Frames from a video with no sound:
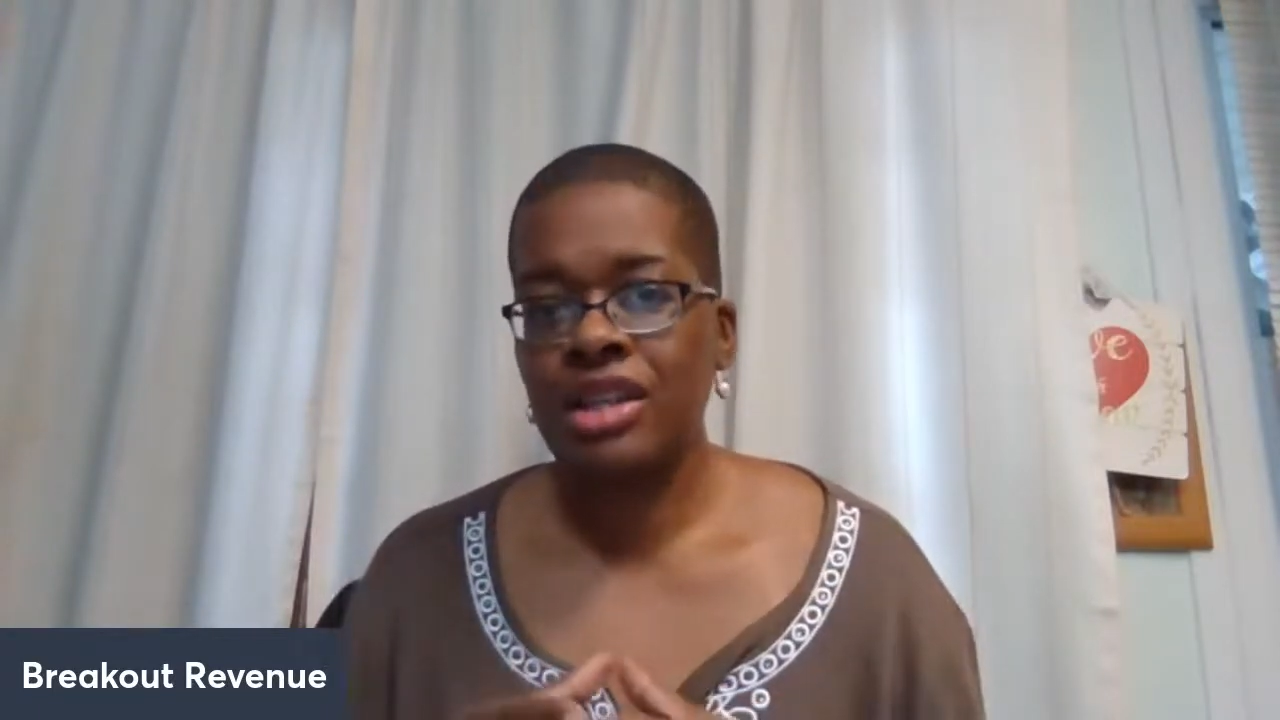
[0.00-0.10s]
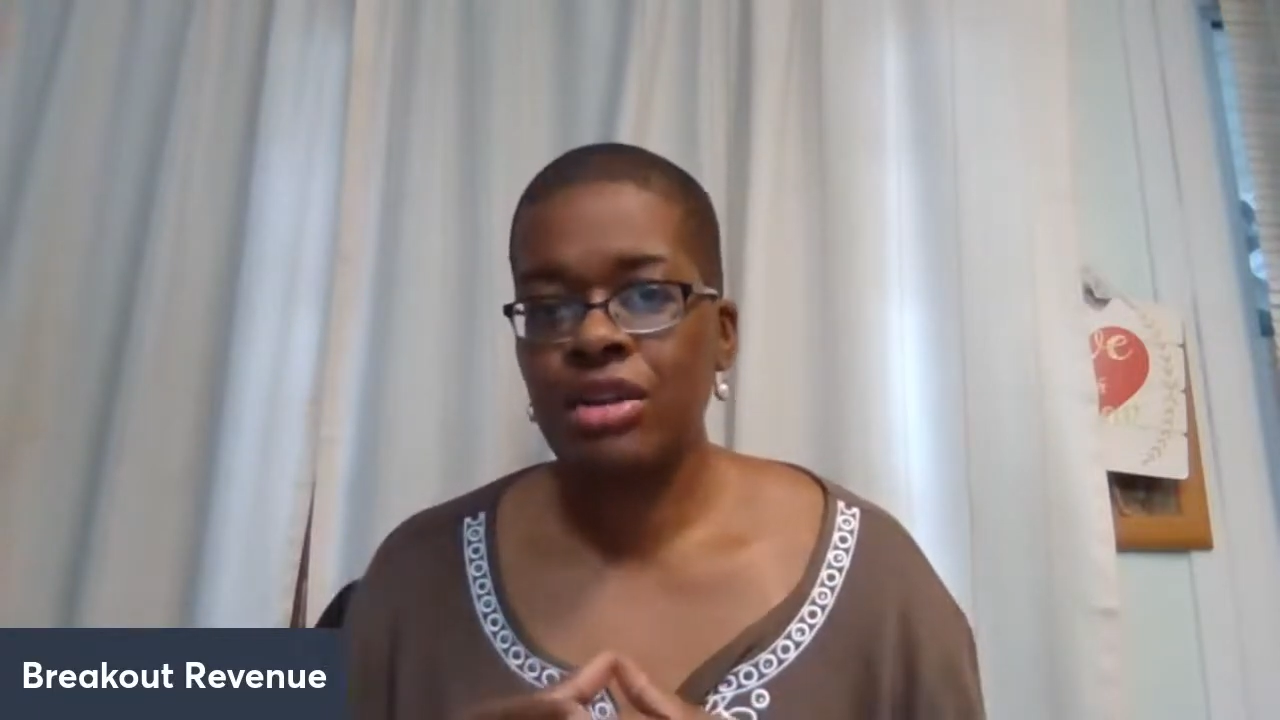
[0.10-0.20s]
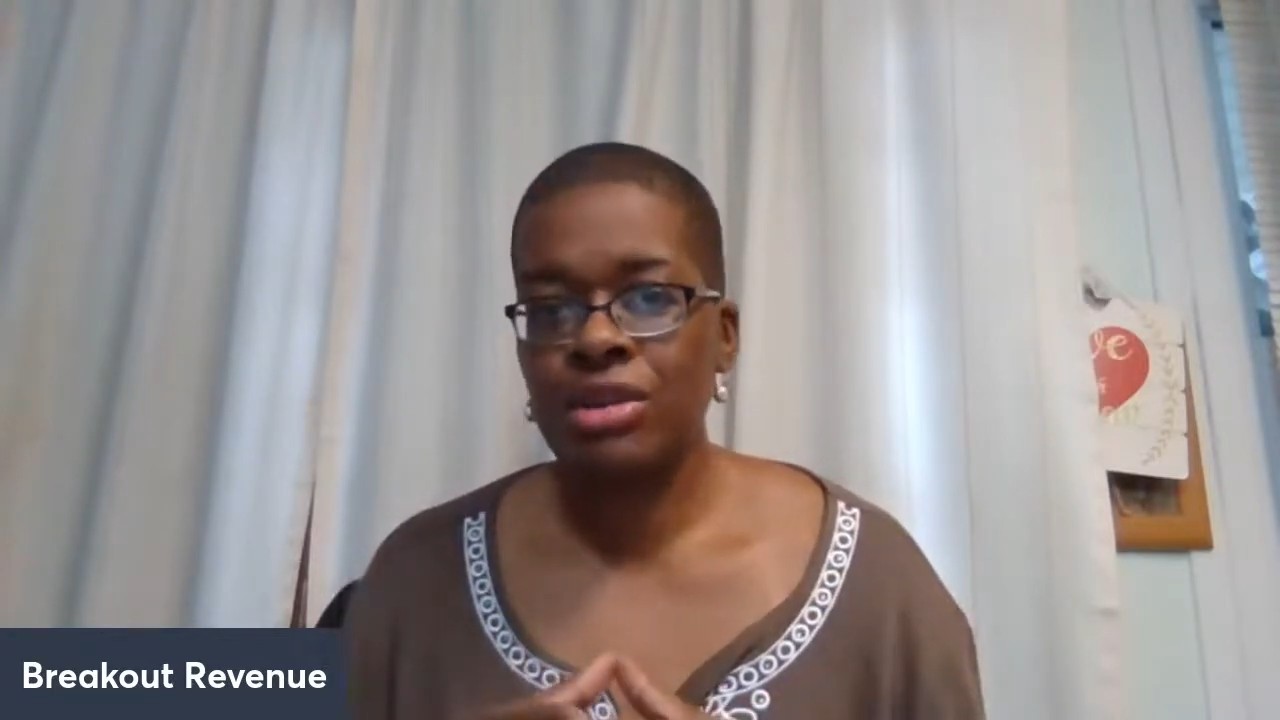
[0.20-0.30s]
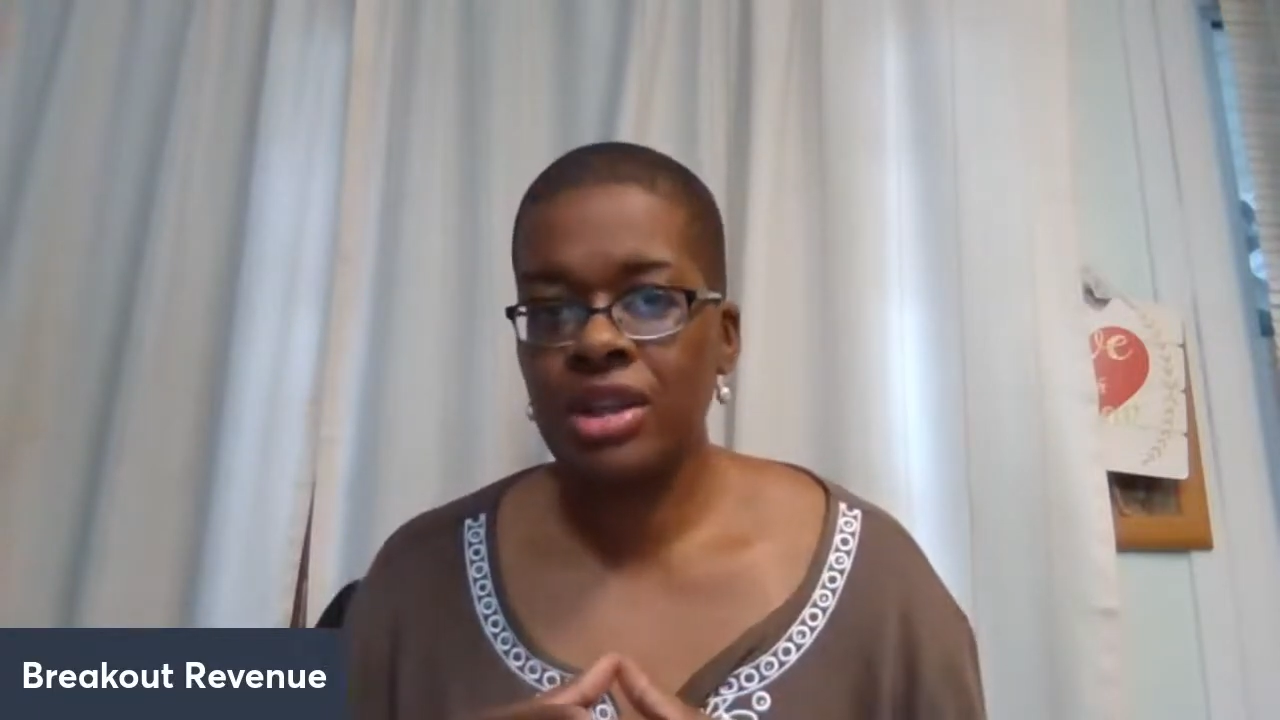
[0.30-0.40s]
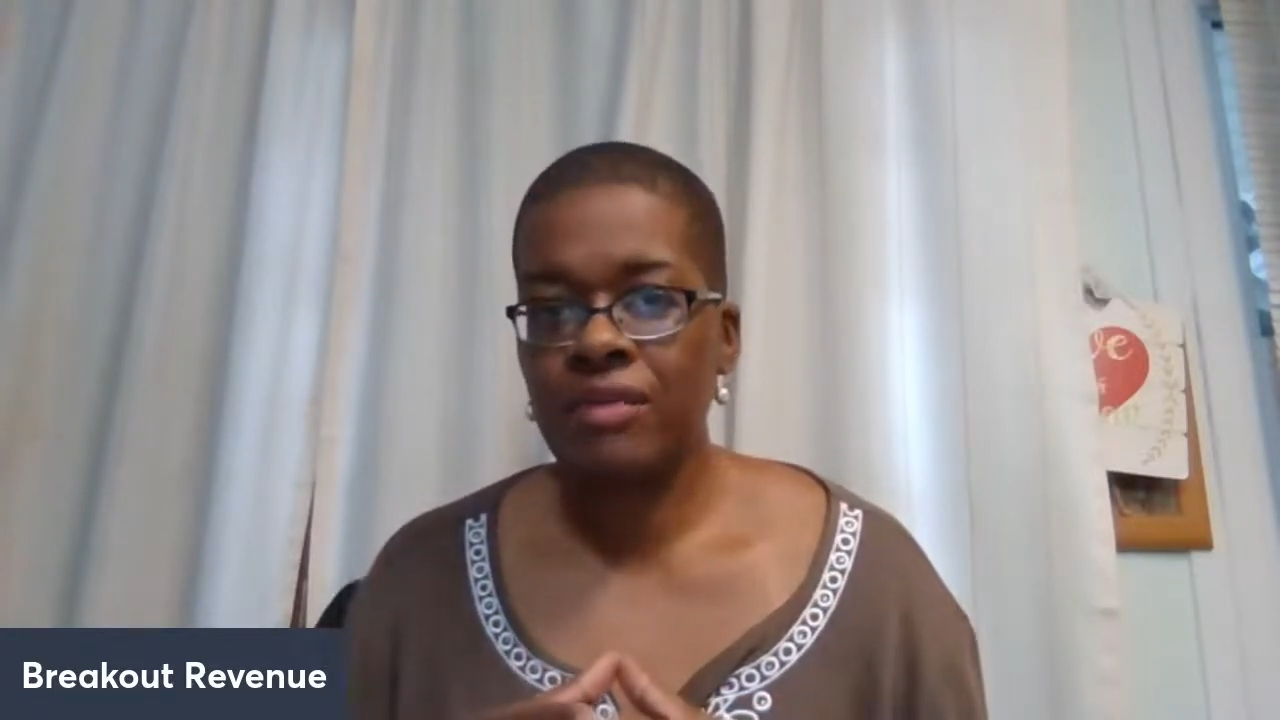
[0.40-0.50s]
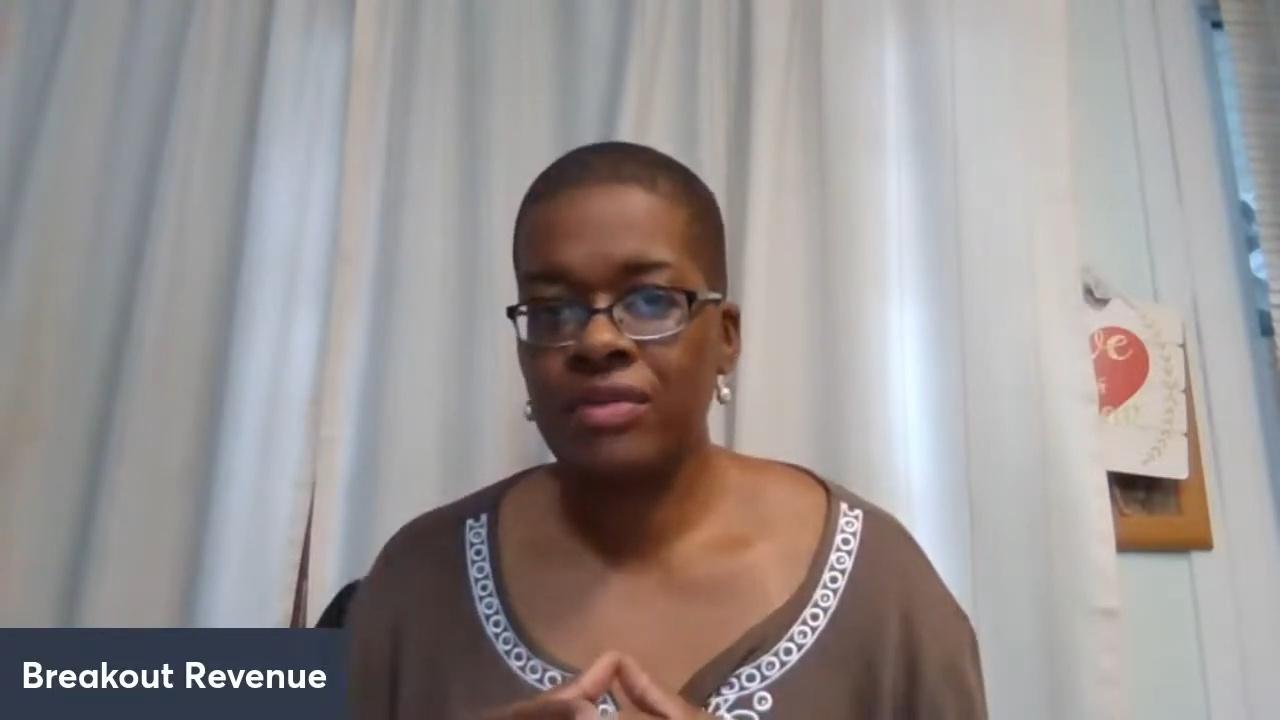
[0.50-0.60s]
yourself